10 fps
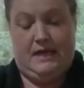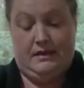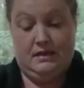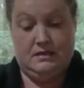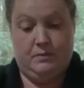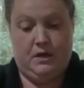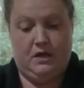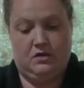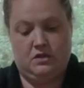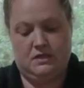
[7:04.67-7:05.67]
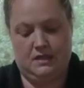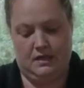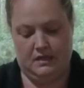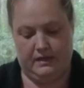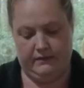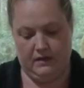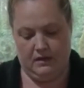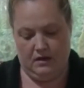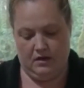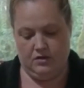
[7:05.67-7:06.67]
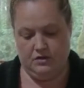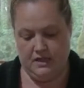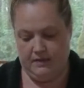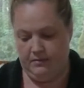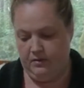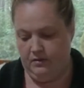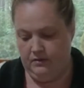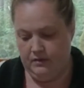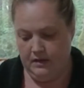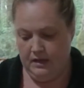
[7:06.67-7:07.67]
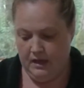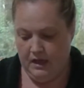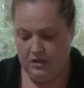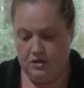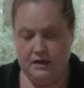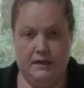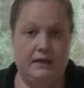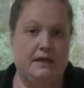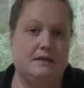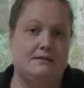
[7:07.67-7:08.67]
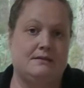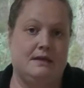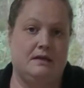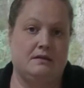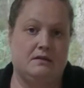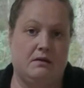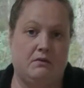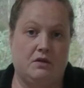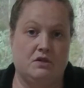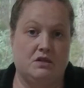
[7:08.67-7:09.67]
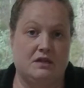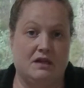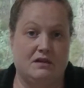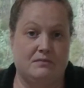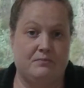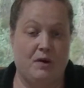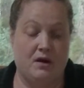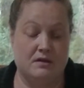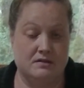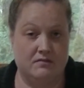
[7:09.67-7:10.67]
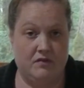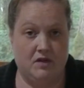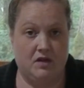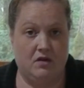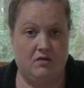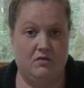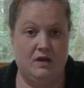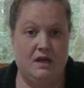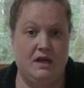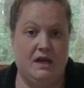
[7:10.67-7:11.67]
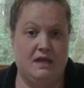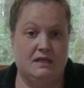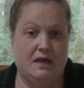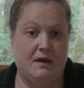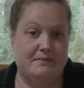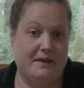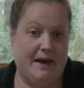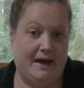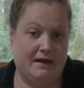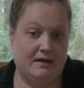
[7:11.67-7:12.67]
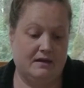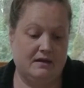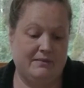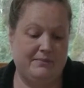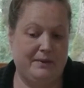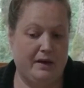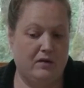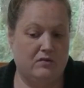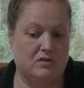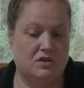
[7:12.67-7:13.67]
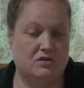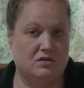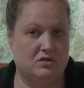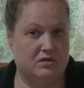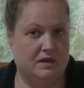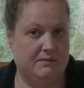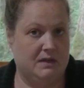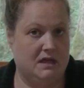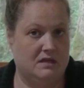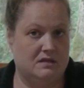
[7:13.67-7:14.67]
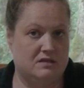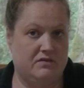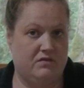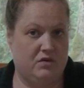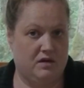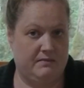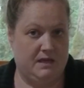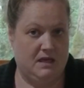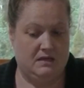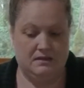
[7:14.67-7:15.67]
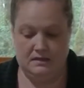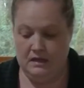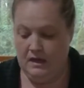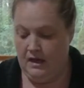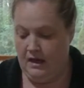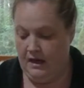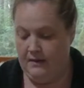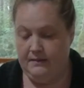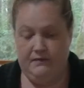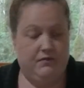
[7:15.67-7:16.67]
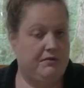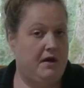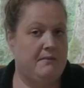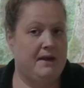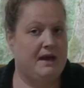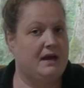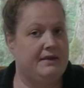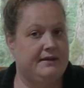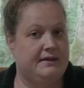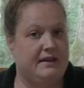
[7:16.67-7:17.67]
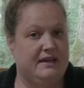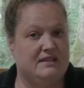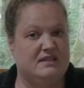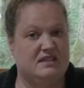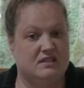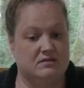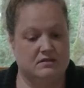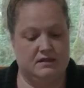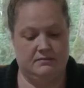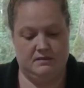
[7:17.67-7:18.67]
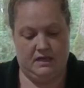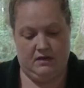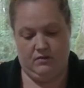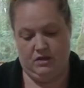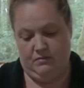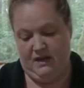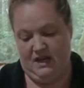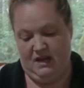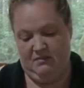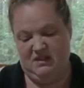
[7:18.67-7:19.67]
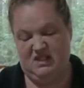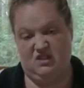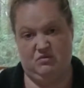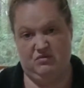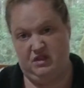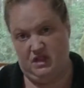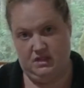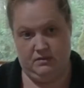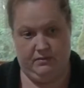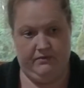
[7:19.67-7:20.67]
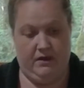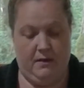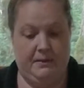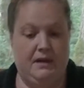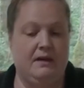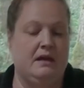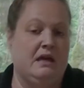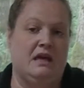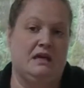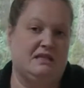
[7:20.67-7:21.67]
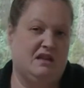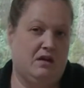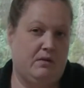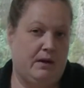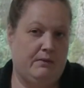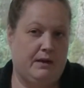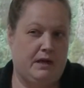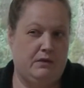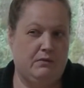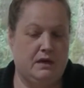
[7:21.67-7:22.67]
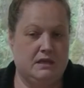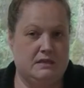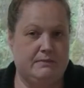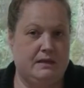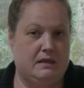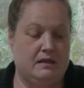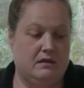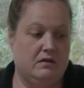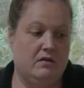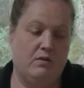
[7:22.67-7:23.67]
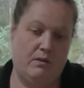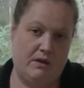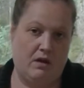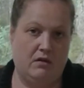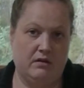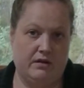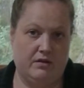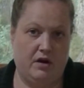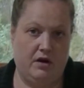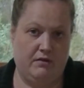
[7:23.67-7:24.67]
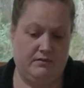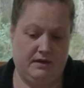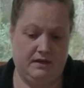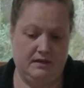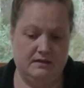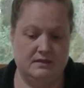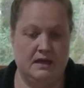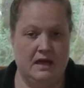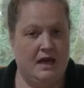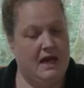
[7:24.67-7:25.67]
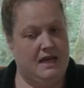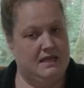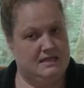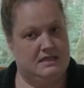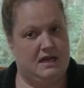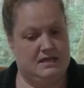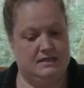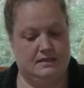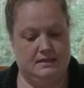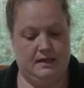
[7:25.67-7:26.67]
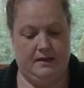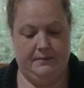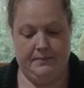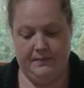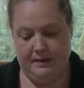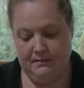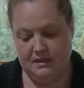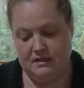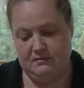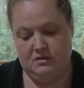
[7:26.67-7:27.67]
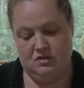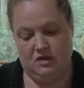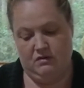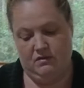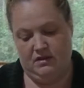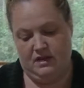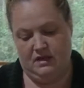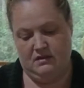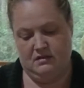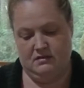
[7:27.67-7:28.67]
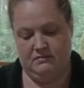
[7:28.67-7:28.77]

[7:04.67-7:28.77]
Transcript: At this point, you're just going to leave it on your table and you're going to let it sit. So I want you to pause the video and come back in about 30 minutes to 40 minutes. If you come back and the clay still seems like when you pick it up, it's still really super floppy, it's not quite ready. You want it to be what we call leather hard thickness, and it's nice and set up. I'm going to demonstrate with it